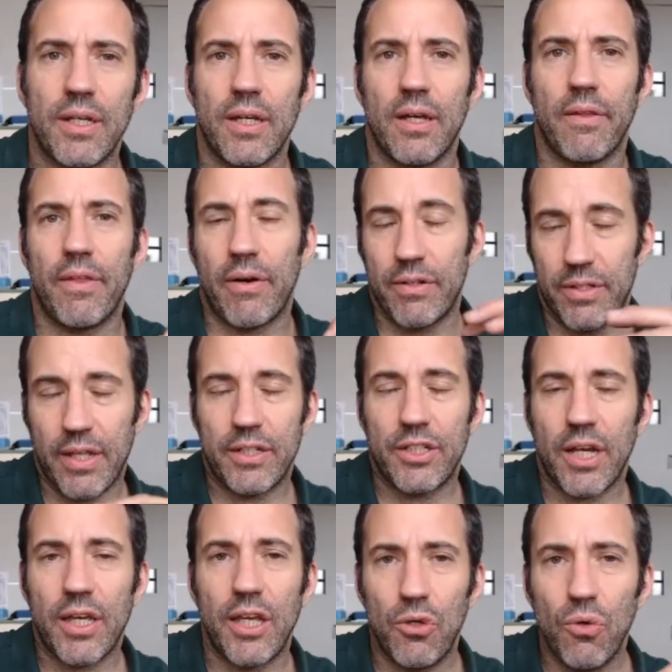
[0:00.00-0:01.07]
they're
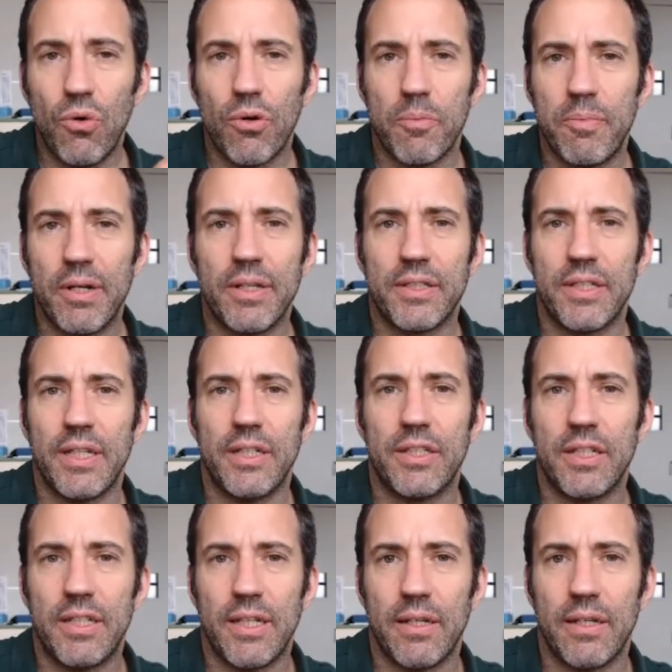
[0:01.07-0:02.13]
checking your ability
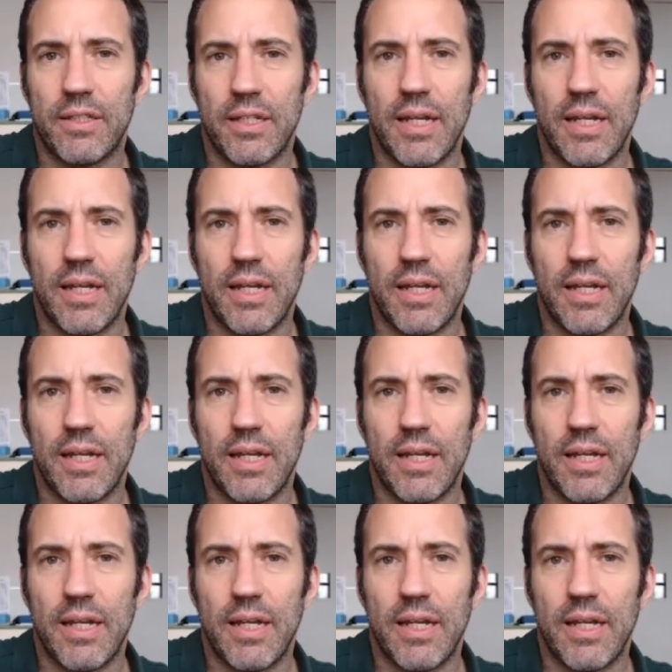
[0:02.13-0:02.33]
to